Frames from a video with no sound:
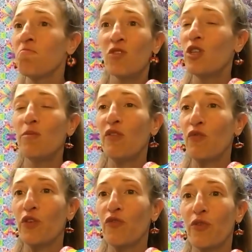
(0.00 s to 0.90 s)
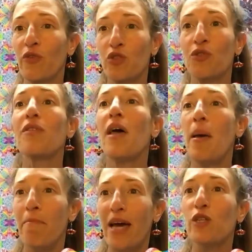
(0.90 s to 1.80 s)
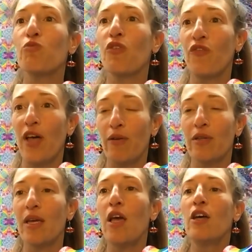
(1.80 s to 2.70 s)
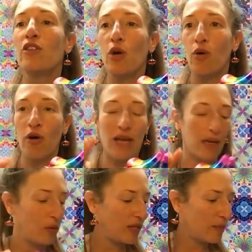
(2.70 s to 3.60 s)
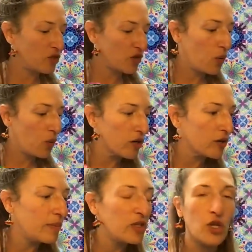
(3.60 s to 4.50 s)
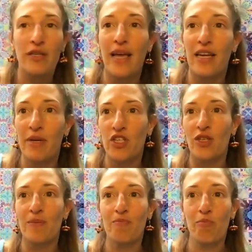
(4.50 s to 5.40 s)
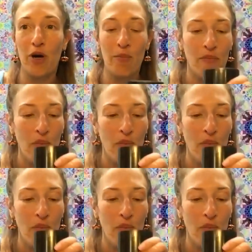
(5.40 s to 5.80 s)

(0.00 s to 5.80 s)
Couldn't be further from the truth. Matters profoundly. So, okay, wait, let me drink water. Let me show you this animation. Boom.